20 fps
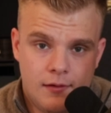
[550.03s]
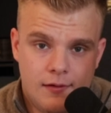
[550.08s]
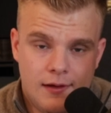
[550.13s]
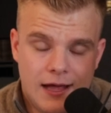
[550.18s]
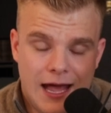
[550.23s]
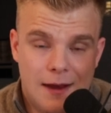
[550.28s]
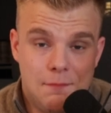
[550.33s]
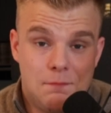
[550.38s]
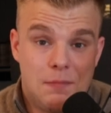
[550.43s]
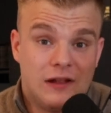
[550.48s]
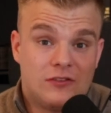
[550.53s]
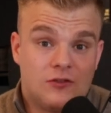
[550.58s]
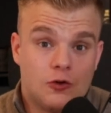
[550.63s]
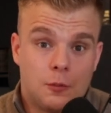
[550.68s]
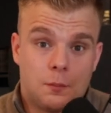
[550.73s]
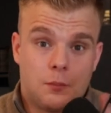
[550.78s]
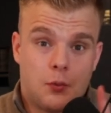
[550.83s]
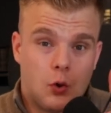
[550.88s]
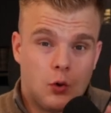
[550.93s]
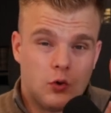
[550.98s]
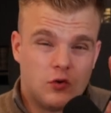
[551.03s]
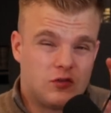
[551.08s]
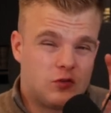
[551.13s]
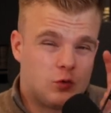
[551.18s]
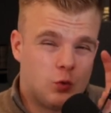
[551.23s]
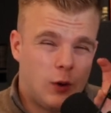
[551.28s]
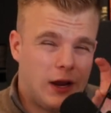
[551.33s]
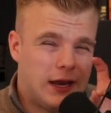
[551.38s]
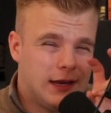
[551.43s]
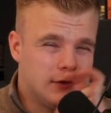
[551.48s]
a better
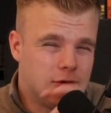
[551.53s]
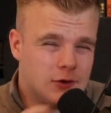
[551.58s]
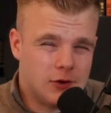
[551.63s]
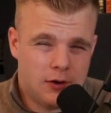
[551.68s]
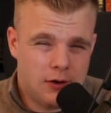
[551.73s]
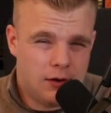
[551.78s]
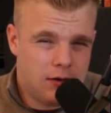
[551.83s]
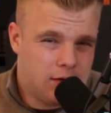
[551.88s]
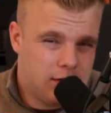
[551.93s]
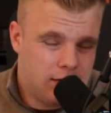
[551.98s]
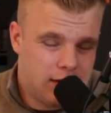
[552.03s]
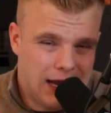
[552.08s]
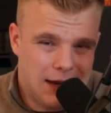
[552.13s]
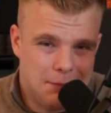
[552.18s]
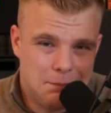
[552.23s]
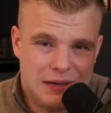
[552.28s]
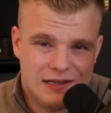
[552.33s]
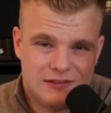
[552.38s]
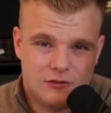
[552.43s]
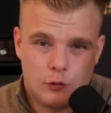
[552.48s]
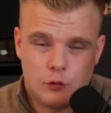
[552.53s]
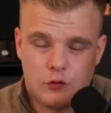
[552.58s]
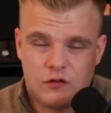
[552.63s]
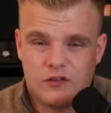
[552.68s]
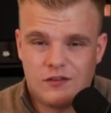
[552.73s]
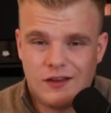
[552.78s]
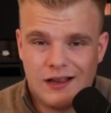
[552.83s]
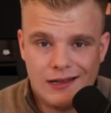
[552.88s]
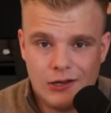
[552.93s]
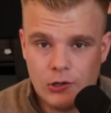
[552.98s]
persuader, a better
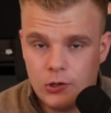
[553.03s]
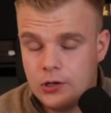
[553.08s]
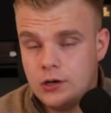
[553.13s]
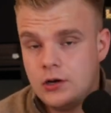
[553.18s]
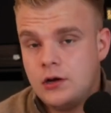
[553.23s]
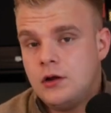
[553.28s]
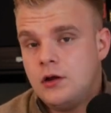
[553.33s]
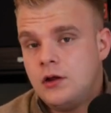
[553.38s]
seller,